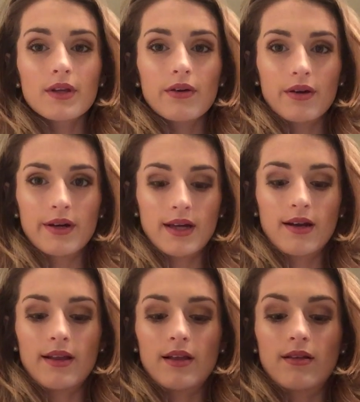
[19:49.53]
It already
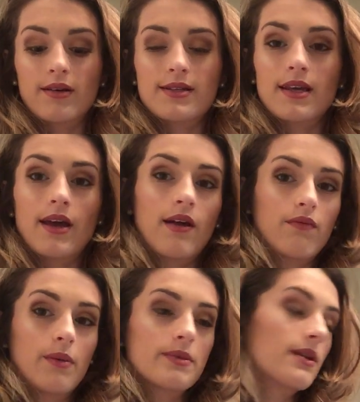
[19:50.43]
kind of like looks like I have
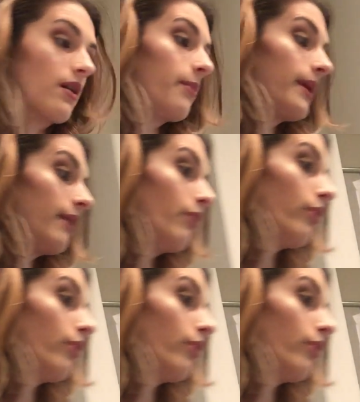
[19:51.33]
lipstick on, but I